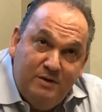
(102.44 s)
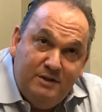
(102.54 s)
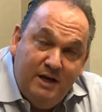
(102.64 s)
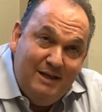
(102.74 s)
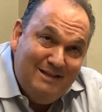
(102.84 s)
I would
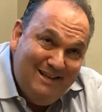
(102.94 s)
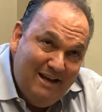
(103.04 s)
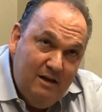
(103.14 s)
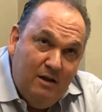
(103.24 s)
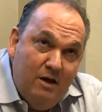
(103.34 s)
say. The
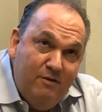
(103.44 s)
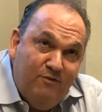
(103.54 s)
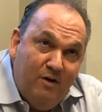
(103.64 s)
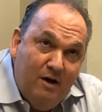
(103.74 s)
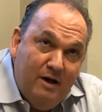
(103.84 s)
second
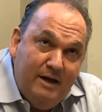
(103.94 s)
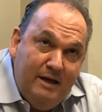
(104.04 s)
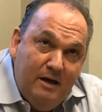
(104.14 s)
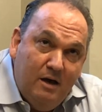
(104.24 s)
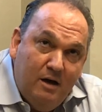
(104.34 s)
life,
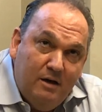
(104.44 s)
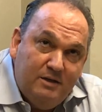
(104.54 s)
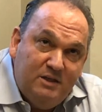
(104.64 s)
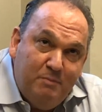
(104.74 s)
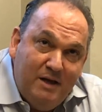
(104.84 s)
I
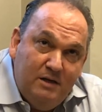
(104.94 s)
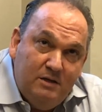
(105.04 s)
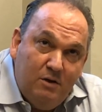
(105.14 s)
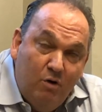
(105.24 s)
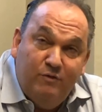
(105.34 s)

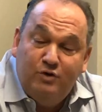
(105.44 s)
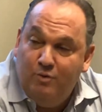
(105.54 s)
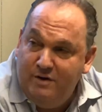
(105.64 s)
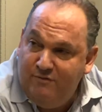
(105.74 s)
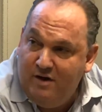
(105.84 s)
spent over
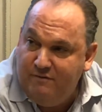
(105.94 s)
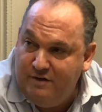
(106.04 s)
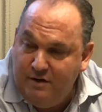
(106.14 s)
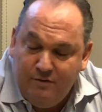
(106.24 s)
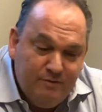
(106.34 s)
25
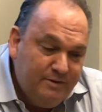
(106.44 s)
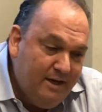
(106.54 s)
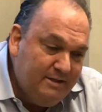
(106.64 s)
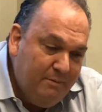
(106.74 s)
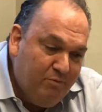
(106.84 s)
years
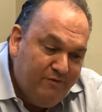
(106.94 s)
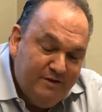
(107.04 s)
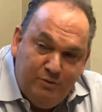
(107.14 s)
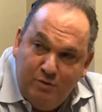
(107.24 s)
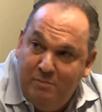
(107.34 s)
as a
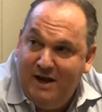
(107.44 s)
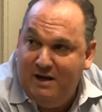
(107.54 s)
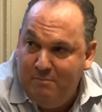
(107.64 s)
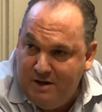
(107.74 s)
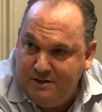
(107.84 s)
professor in
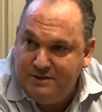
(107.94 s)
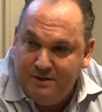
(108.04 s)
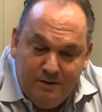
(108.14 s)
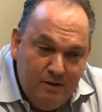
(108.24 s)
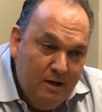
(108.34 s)
pain
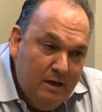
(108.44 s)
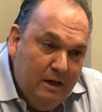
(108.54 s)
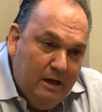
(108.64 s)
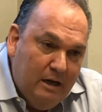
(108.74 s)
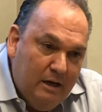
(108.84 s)
medicine.
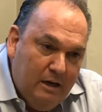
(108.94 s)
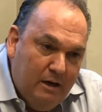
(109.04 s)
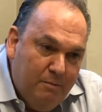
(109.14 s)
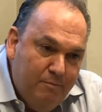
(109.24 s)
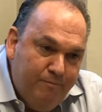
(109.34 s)

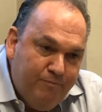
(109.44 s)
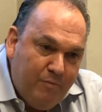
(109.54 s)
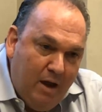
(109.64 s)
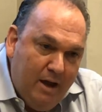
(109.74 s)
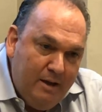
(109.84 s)

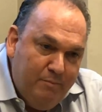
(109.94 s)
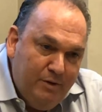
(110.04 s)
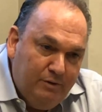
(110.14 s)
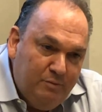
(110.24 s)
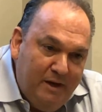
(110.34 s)
I
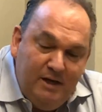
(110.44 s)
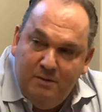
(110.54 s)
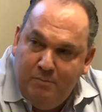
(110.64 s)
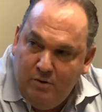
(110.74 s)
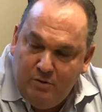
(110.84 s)
built pain
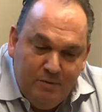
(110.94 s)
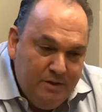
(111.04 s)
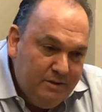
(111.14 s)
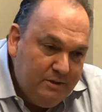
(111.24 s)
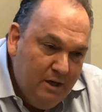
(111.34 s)

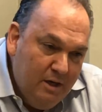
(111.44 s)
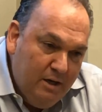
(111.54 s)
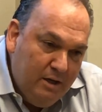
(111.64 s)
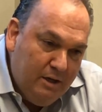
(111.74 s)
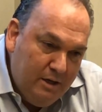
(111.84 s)
departments
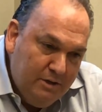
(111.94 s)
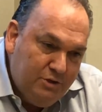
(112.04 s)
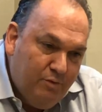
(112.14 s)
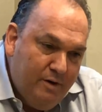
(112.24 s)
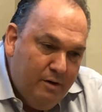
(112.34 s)
in
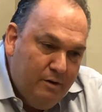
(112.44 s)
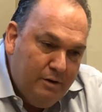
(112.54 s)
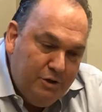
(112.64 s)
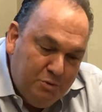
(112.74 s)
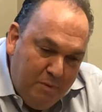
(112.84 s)

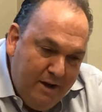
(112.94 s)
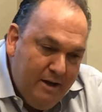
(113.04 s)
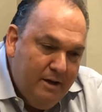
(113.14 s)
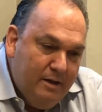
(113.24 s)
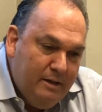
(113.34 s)
Israel, in
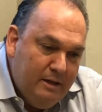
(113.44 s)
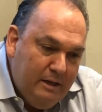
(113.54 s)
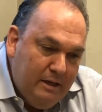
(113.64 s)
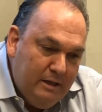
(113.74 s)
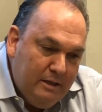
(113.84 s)
Japan,
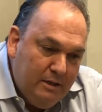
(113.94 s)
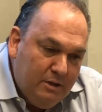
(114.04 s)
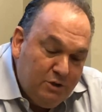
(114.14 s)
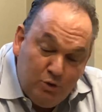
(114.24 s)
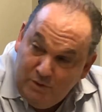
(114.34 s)
in
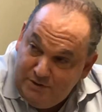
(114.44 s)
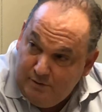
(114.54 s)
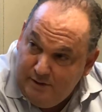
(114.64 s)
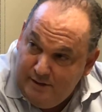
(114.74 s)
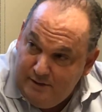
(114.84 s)

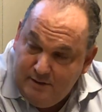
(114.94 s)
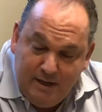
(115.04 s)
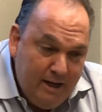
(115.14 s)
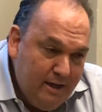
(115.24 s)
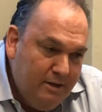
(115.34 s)
Switzerland,
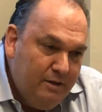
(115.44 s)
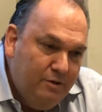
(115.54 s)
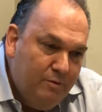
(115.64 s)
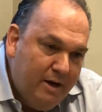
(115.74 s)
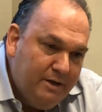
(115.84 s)
and in
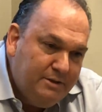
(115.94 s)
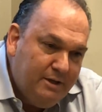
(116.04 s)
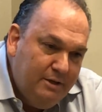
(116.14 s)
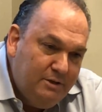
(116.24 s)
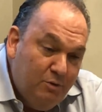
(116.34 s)
the United
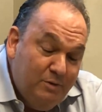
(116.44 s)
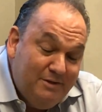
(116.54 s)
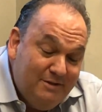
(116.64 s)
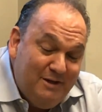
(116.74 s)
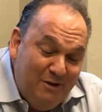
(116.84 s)
States. So
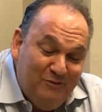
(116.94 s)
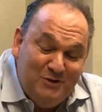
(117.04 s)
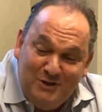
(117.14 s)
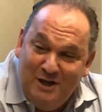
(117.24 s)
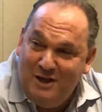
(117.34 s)
it's safe
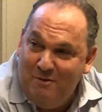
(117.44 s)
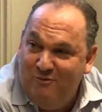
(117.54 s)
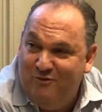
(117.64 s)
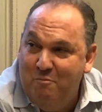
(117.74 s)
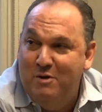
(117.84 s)
to say that
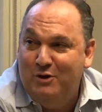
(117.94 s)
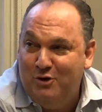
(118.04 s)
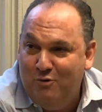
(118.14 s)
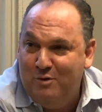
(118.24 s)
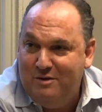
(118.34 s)
I'm
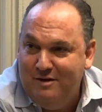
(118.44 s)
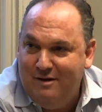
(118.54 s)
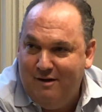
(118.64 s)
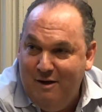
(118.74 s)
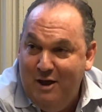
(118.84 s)
familiar with
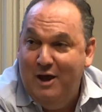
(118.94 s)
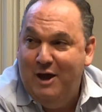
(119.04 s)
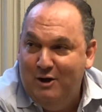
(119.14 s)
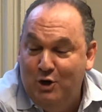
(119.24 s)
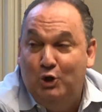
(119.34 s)
the
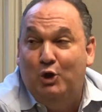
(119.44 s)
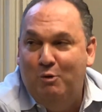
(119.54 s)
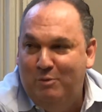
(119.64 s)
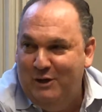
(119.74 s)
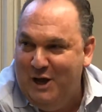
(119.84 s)

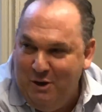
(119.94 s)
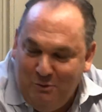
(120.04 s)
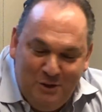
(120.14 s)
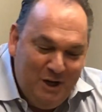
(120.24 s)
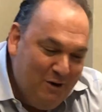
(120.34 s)
global
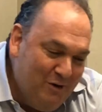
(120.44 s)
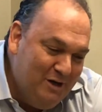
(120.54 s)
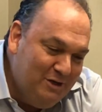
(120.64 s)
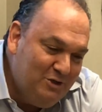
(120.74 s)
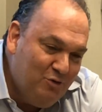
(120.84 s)
healthcare
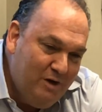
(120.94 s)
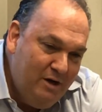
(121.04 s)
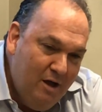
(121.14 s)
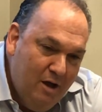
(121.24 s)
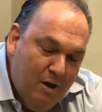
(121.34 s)

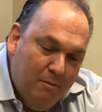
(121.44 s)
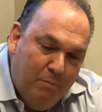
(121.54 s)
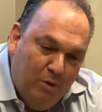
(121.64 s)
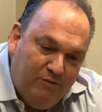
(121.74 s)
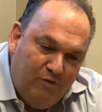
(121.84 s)
industry,
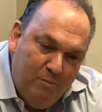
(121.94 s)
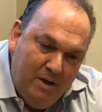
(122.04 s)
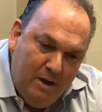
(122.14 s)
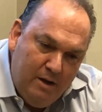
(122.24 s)
both from